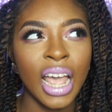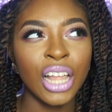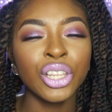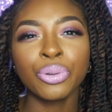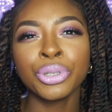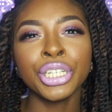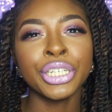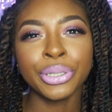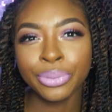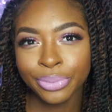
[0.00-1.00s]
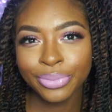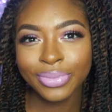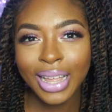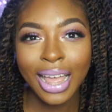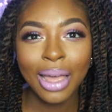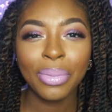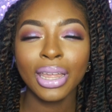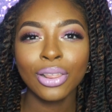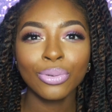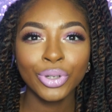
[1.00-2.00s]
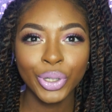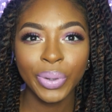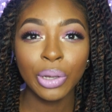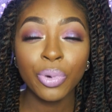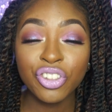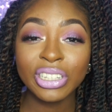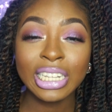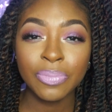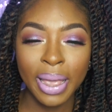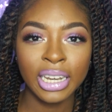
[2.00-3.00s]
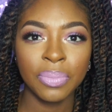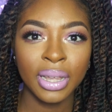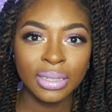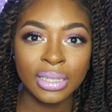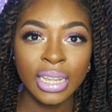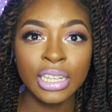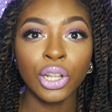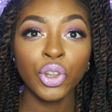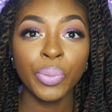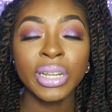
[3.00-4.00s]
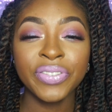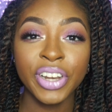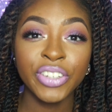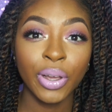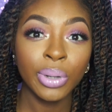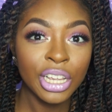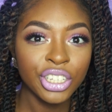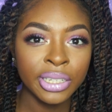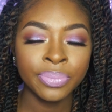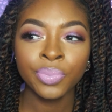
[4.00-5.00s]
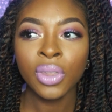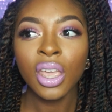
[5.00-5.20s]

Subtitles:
a little dew. I'm getting a little dewy, which is expected because this is a luminous finish foundation.